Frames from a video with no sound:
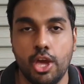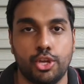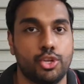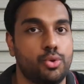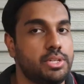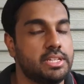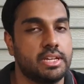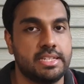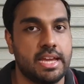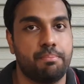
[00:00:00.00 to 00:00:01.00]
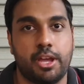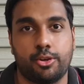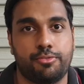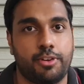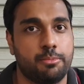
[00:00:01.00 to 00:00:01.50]
You don't need a damp
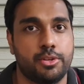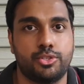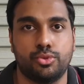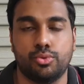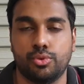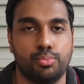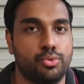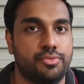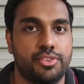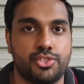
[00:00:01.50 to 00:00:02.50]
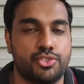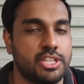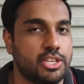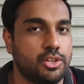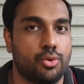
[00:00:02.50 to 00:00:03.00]
microfiber to remove the
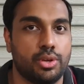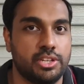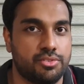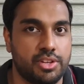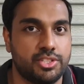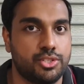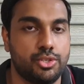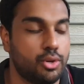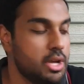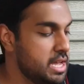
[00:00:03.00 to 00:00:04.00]
streaking or any residue.